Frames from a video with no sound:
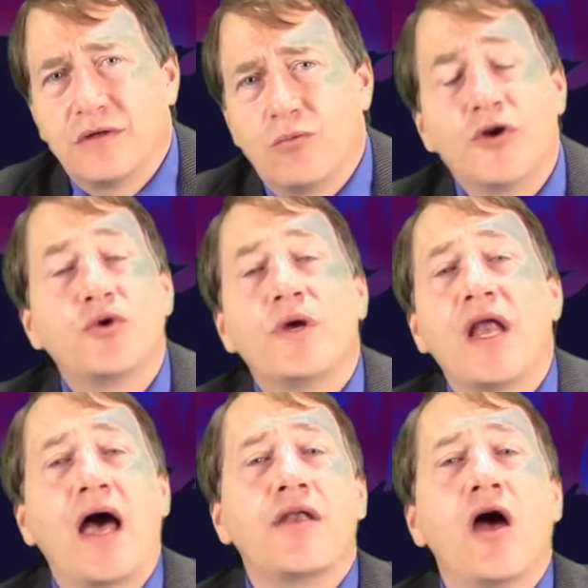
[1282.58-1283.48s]
What do we
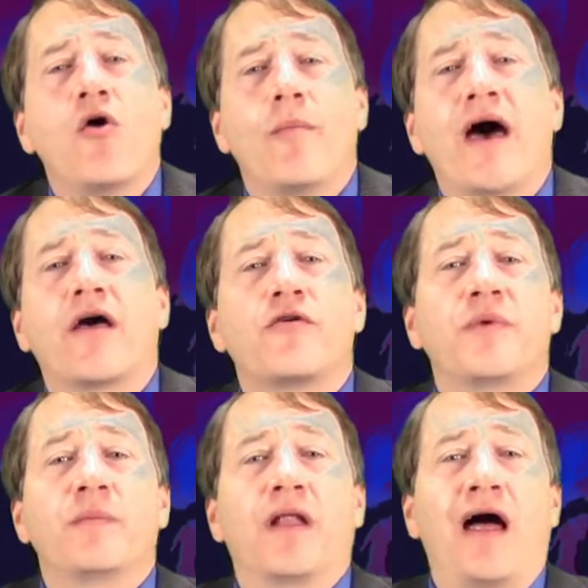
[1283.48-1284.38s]
not know about other
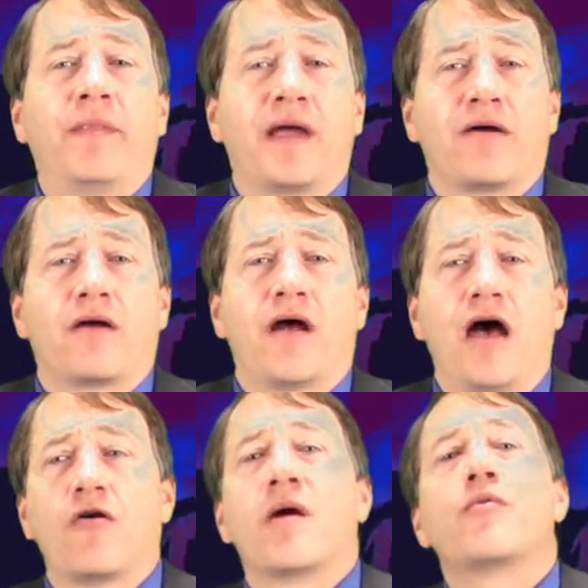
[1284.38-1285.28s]
people out there?
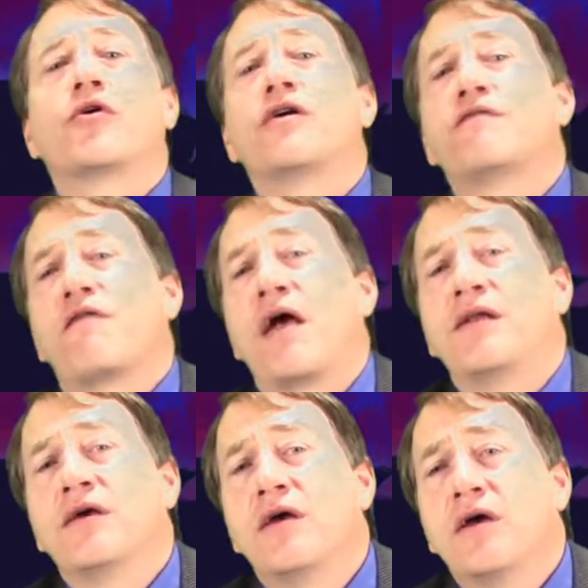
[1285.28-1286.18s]
I remember a good
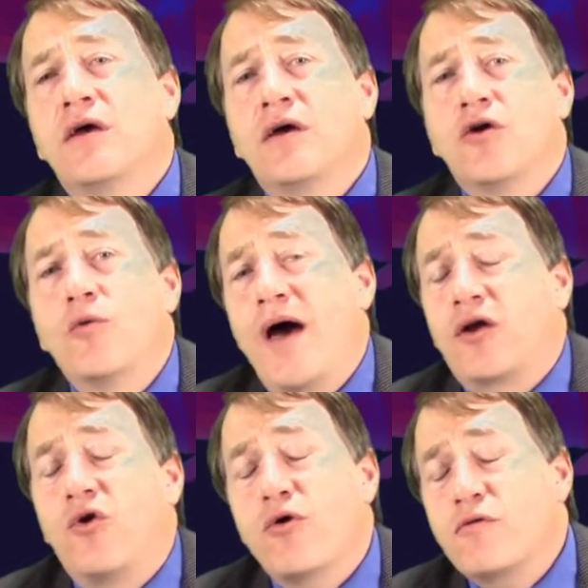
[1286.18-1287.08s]
friend who about
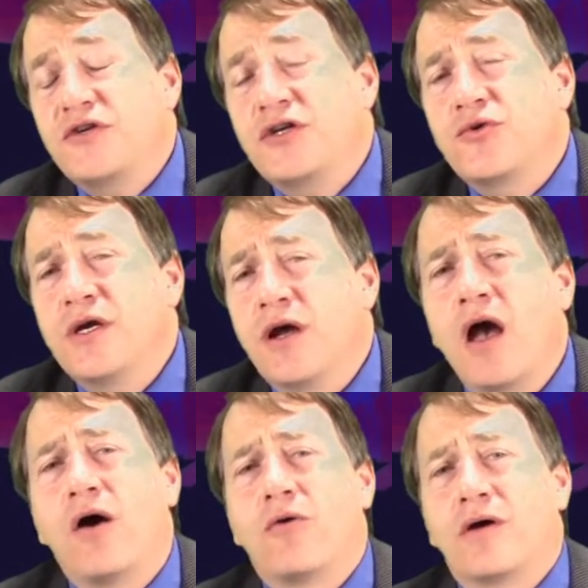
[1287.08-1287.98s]
a quarter century
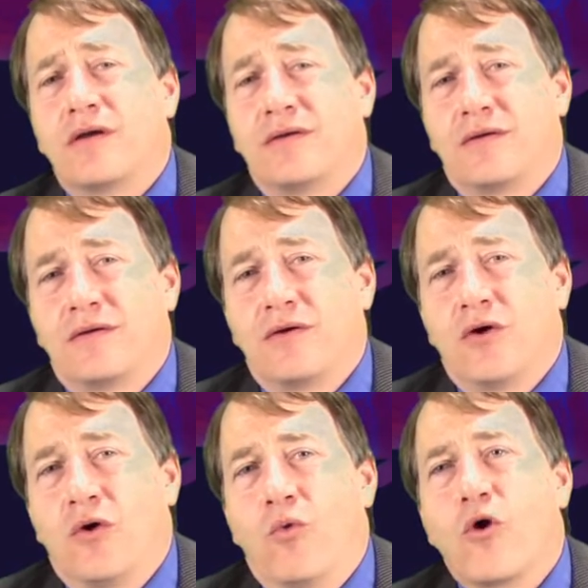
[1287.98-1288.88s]
ago
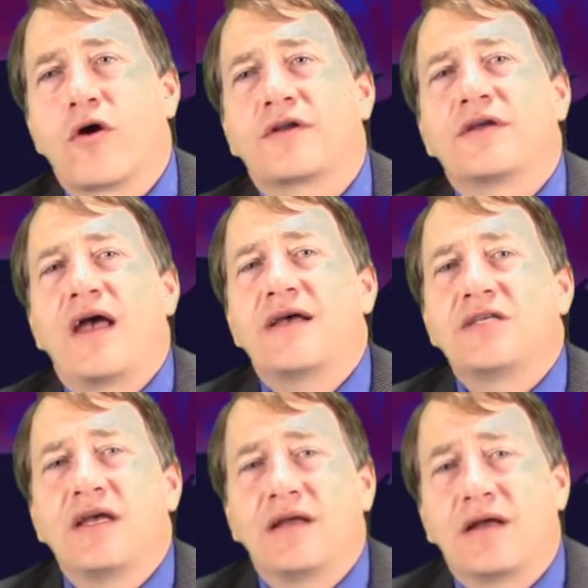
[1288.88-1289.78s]
worked as
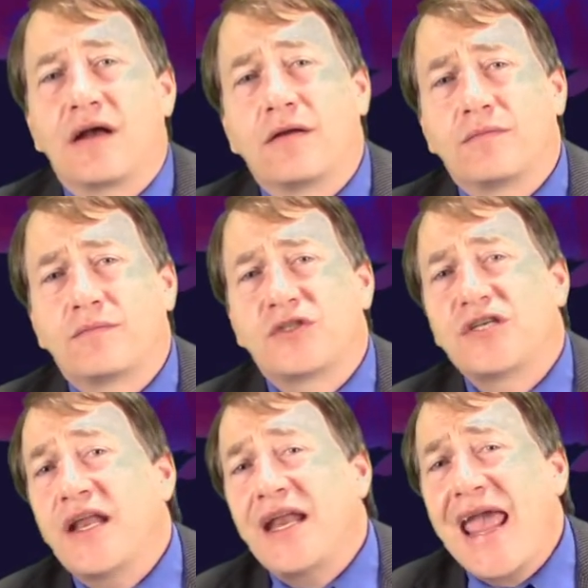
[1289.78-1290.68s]
a
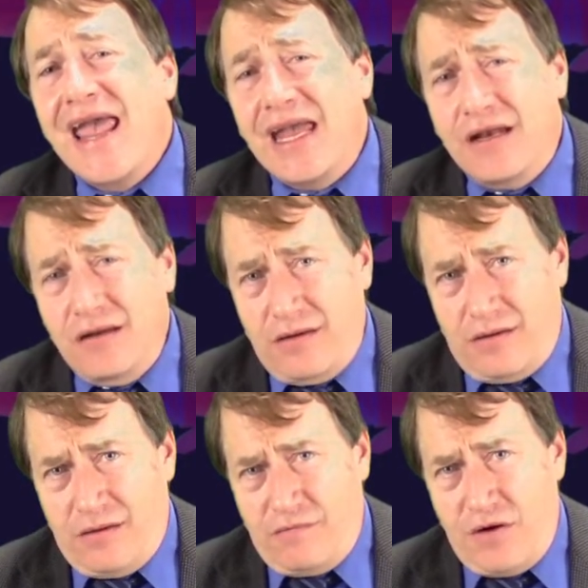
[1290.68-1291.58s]
Senate aide
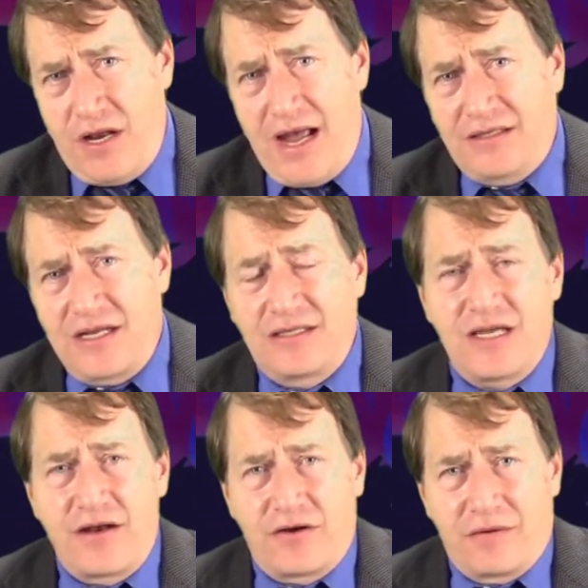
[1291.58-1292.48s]
for a United States
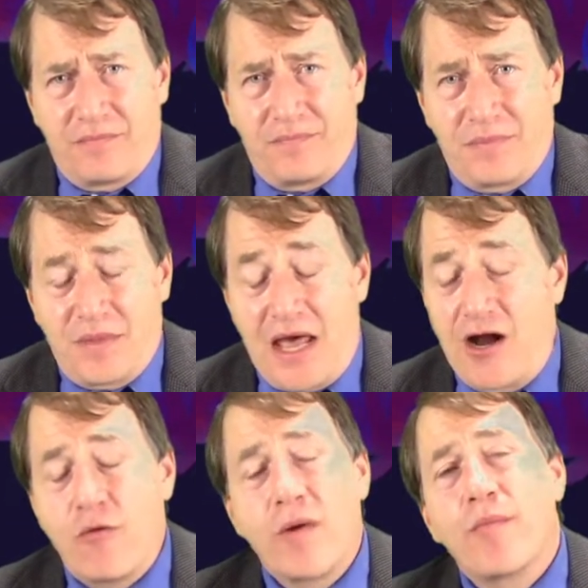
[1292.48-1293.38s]
Senator. And
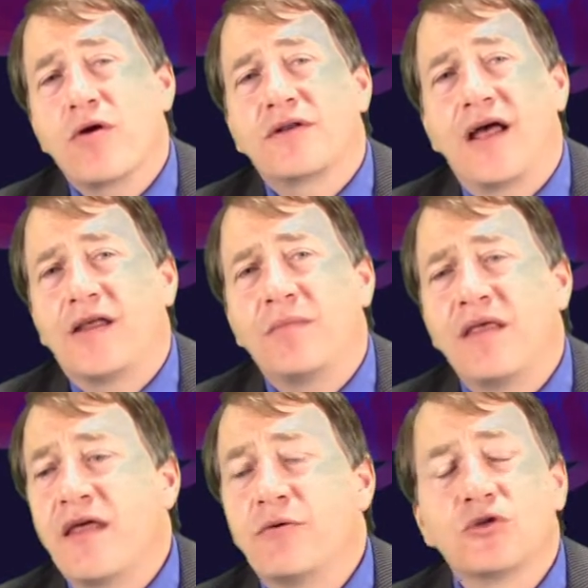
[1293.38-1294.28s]
I remember her telling me
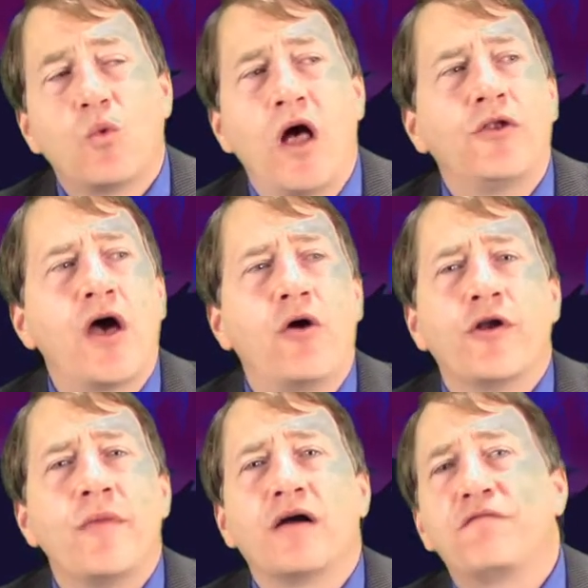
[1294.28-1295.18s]
that it was well known
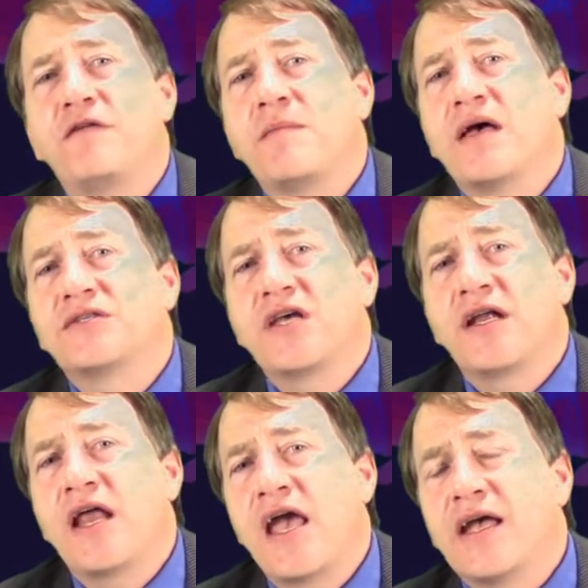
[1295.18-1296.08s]
among female
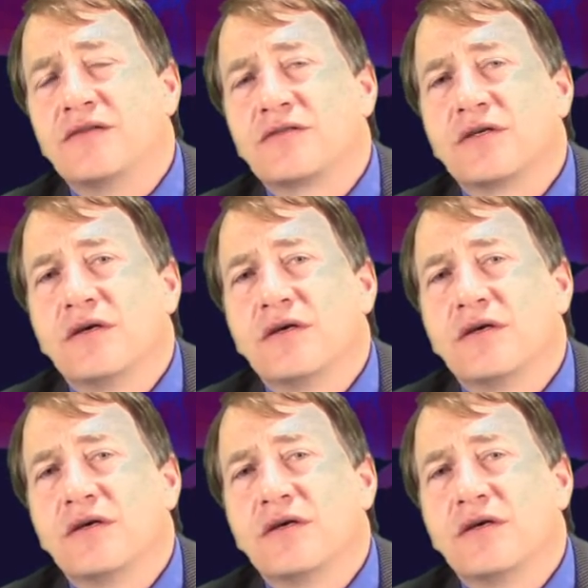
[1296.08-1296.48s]
Senate aides